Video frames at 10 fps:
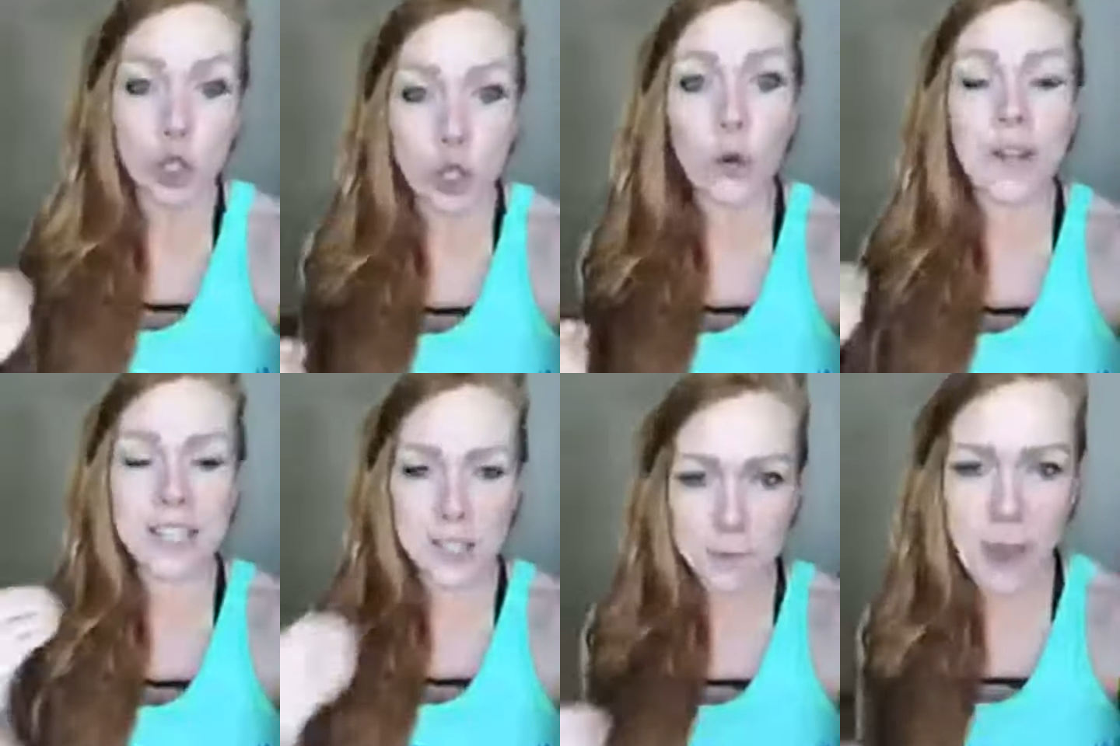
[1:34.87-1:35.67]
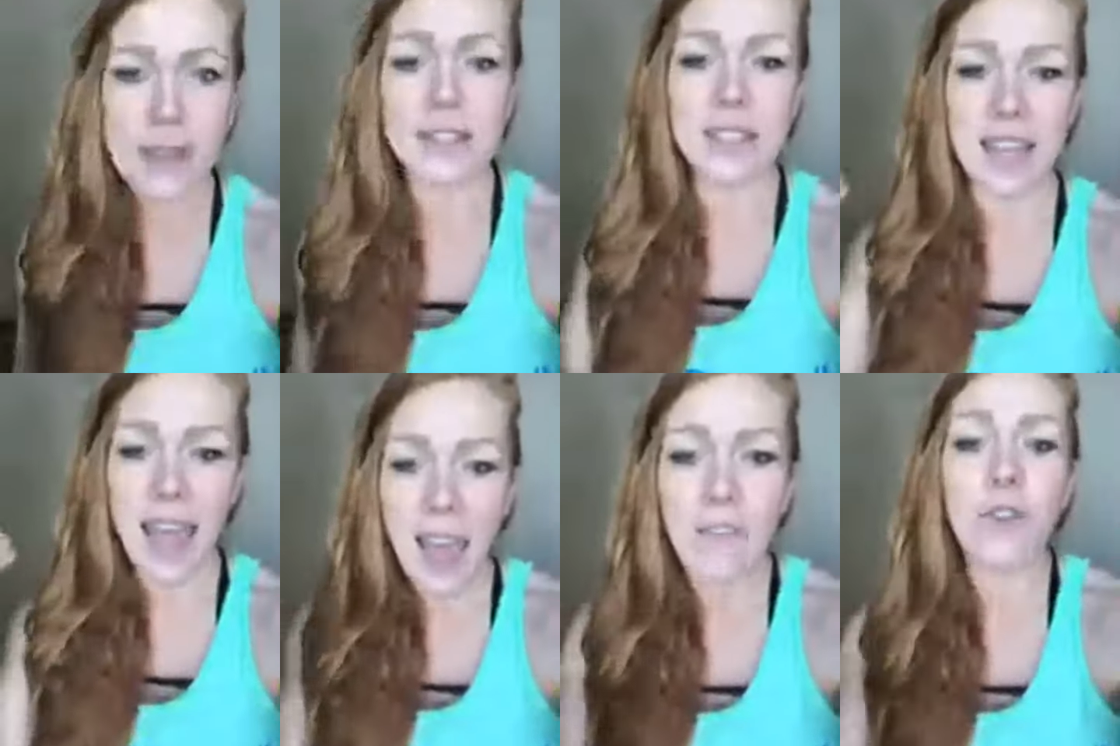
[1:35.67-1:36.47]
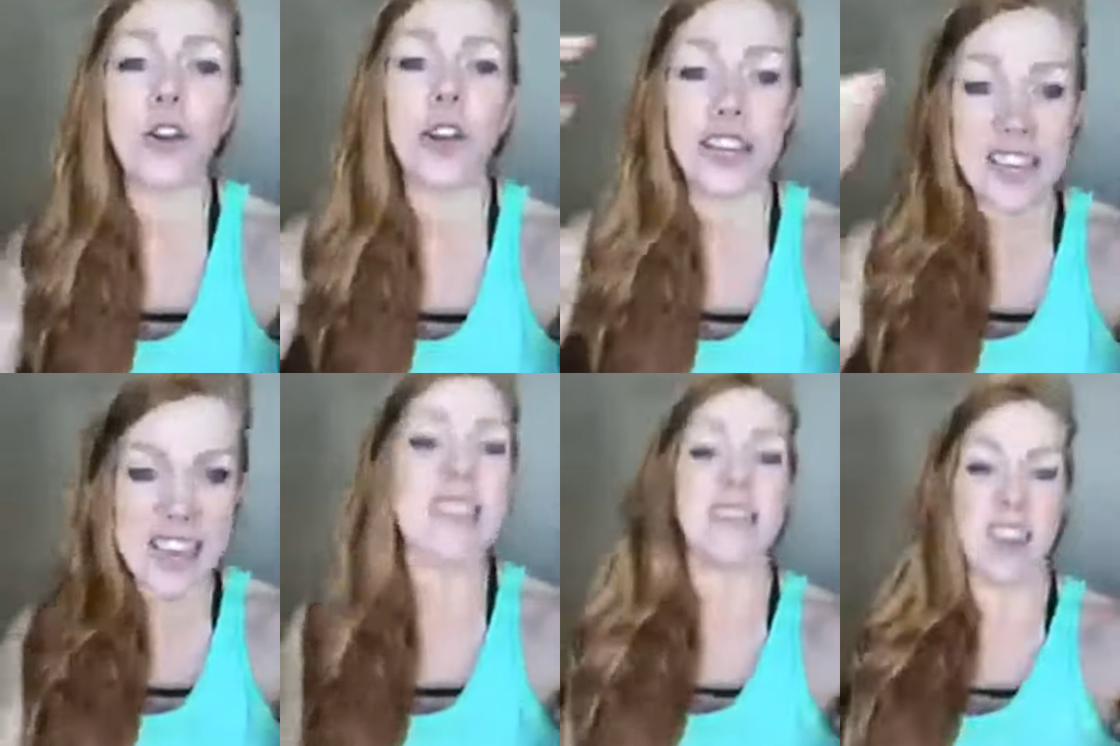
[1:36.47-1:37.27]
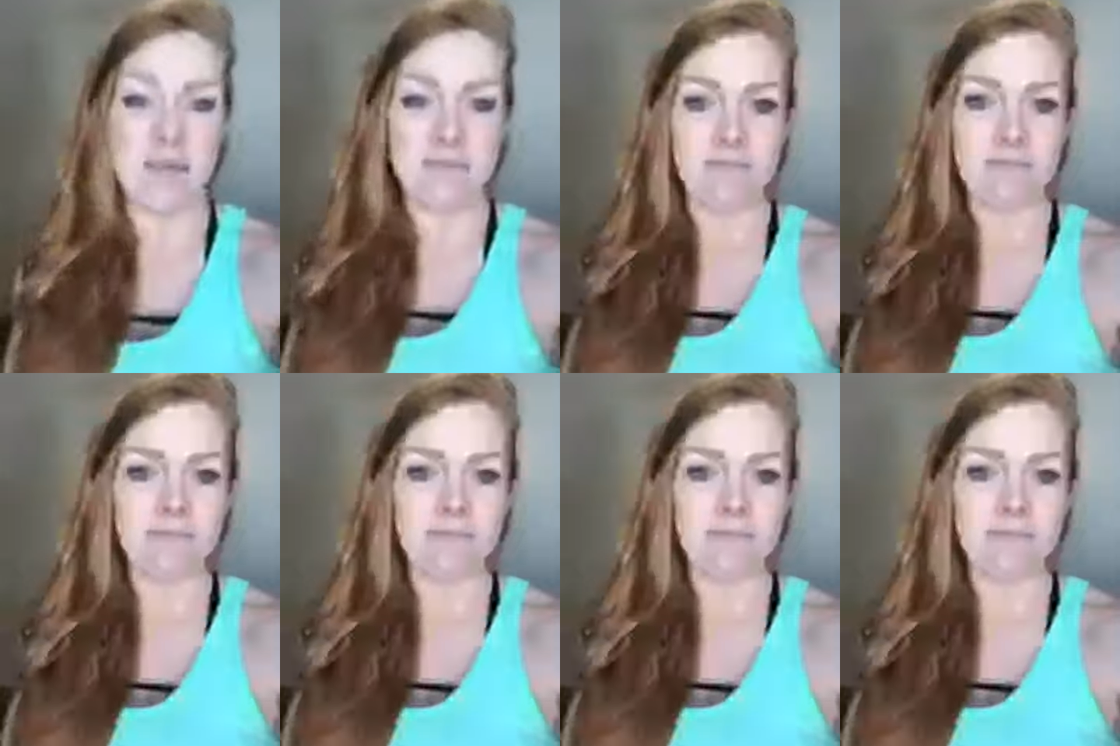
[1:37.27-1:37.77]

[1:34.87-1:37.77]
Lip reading: don't expect to ever get them.